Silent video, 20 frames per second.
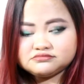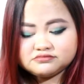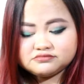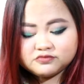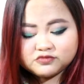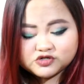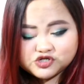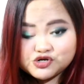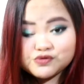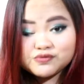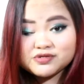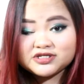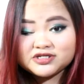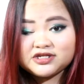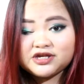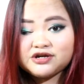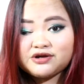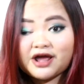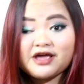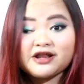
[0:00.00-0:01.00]
which you will
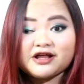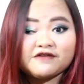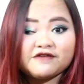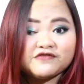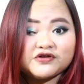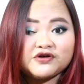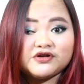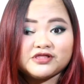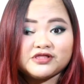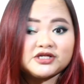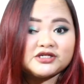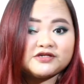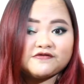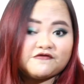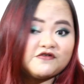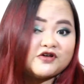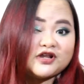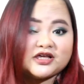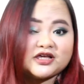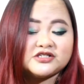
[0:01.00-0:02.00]
see right after this
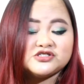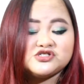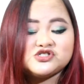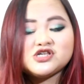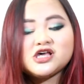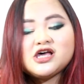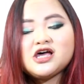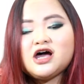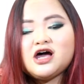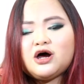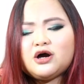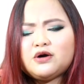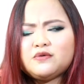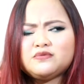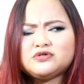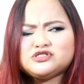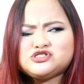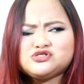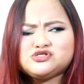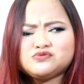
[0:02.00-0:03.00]
footage, or
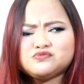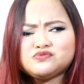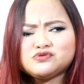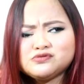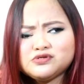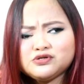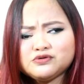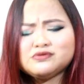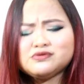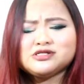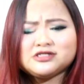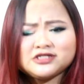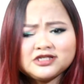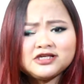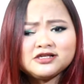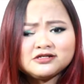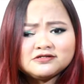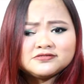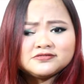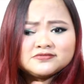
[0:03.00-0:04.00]
which you will
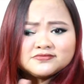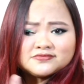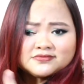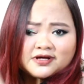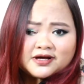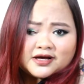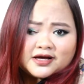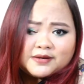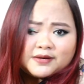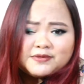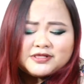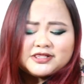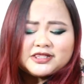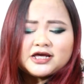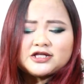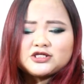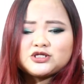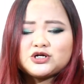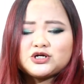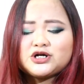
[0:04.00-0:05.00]
see a bit
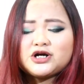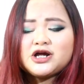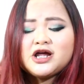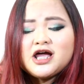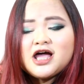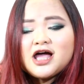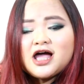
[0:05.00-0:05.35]
later,